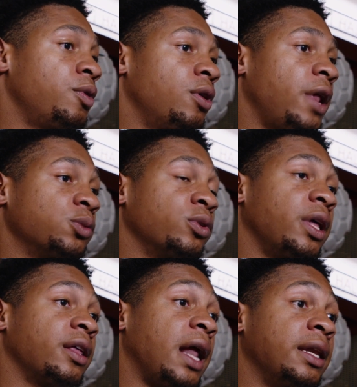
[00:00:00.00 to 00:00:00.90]
You know, that's one
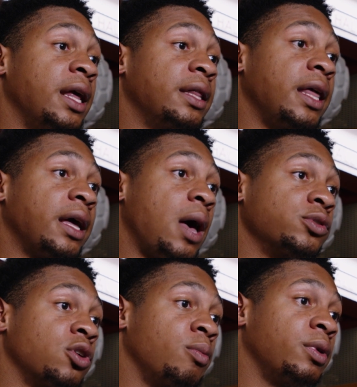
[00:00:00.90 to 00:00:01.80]
thing that I didn't think I was
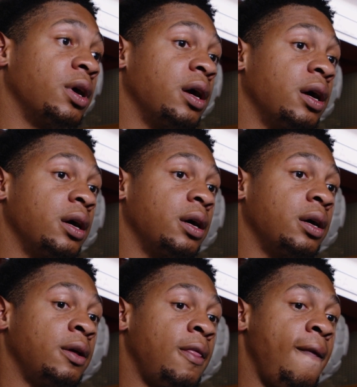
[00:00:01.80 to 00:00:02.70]
going to
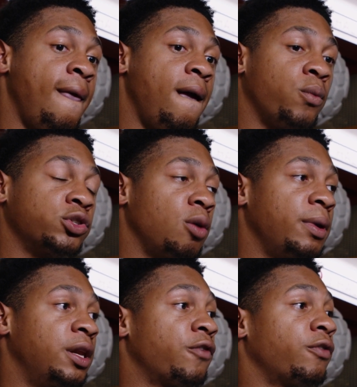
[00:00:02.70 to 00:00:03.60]
uh, was going to
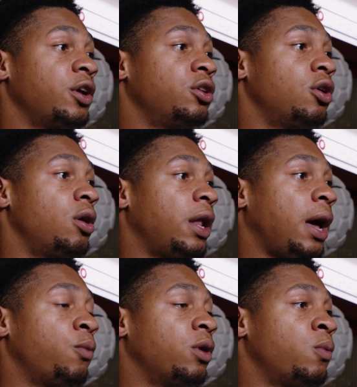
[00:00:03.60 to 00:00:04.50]
be different. You know,
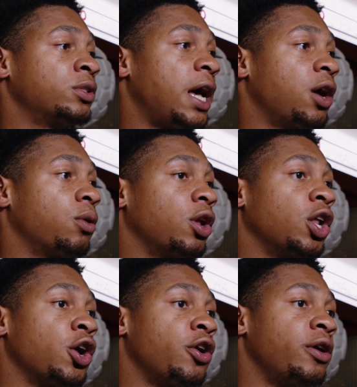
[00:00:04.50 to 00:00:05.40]
like what was I going to
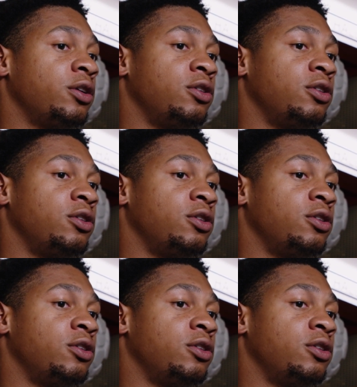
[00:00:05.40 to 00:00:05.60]
learn?